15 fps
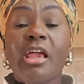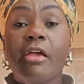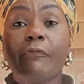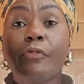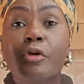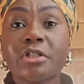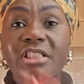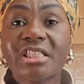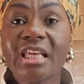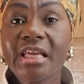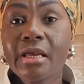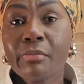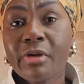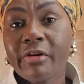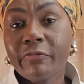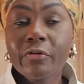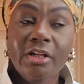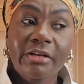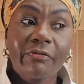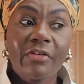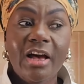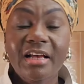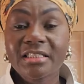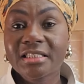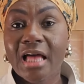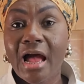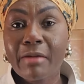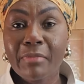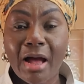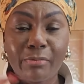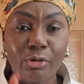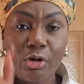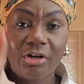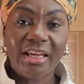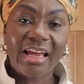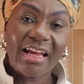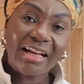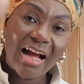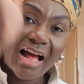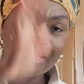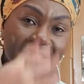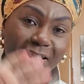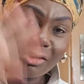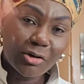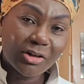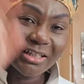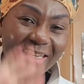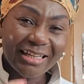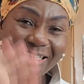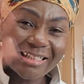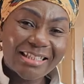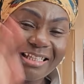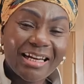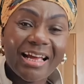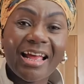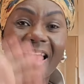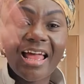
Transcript: If you see me for the first time, I'm your cake auntie on the internet.